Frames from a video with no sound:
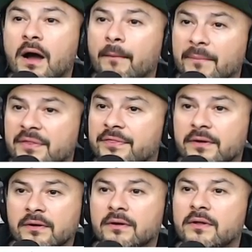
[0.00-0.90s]
A
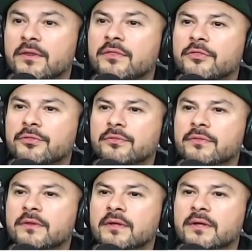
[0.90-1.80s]
month ago,
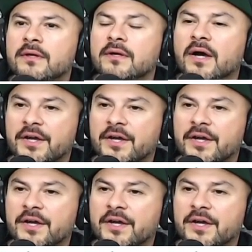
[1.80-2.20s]
345.